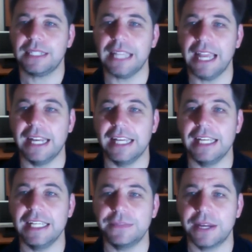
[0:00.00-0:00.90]
and
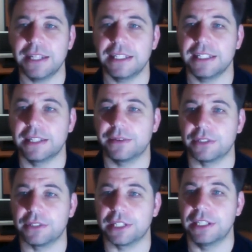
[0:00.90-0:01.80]
he's facing
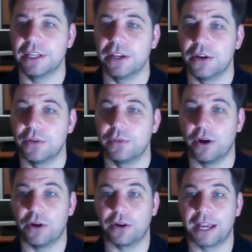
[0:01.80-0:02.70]
difficulty while
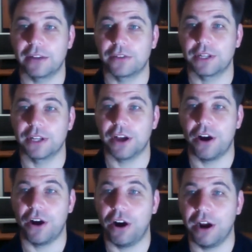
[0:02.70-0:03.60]
countering
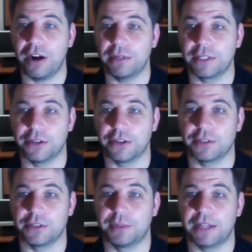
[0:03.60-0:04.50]
higher returns
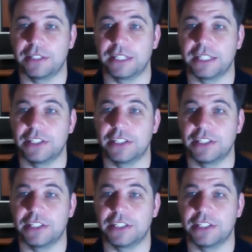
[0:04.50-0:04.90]
bouncing